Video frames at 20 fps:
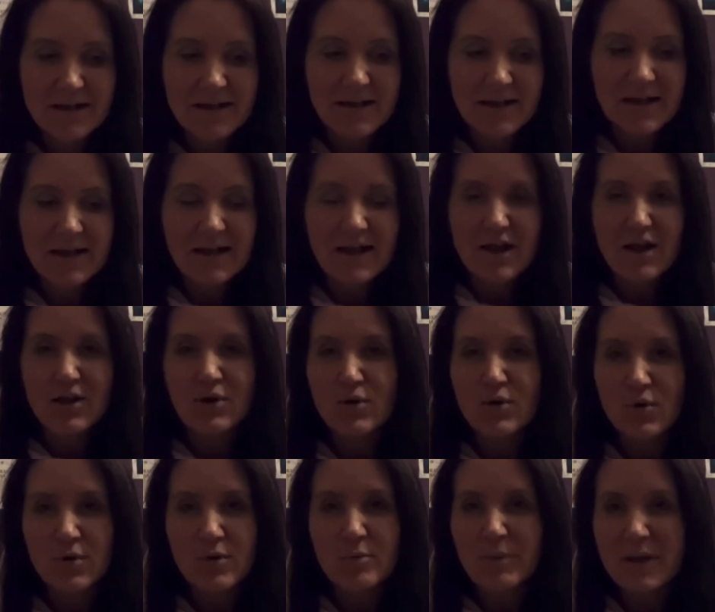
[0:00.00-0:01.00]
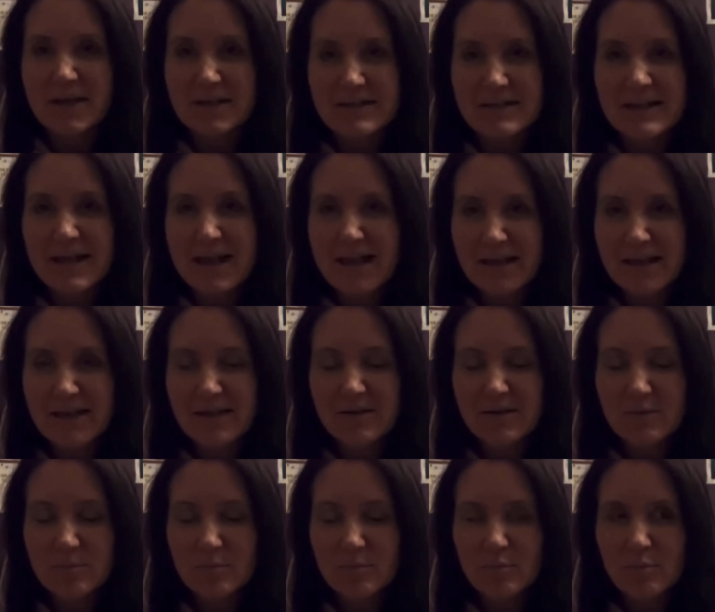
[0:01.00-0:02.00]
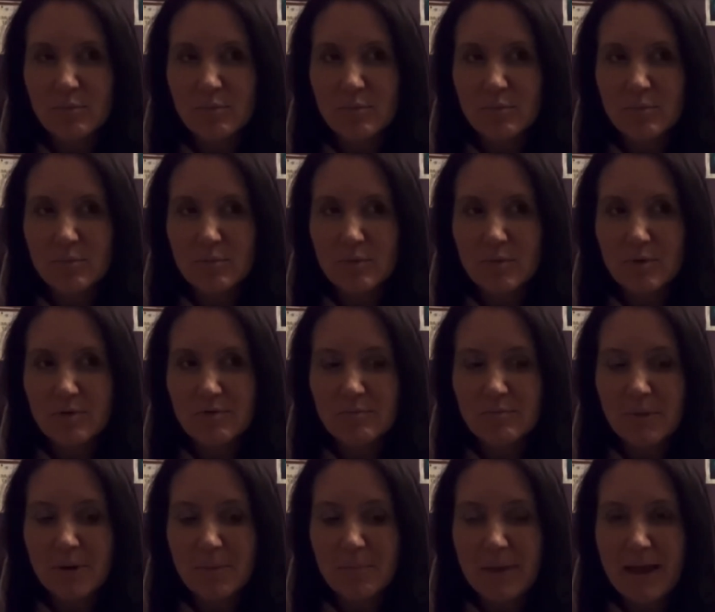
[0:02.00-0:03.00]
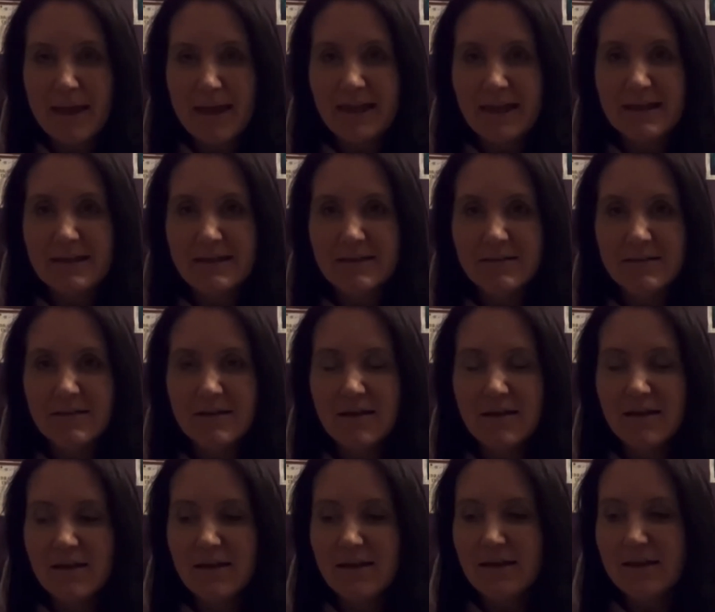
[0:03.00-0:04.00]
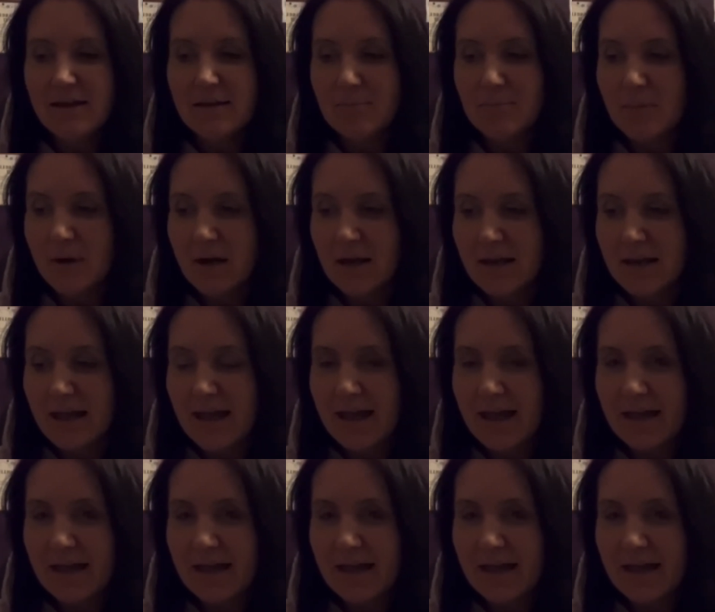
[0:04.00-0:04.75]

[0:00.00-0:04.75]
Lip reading: another bad day with my pain in my leg.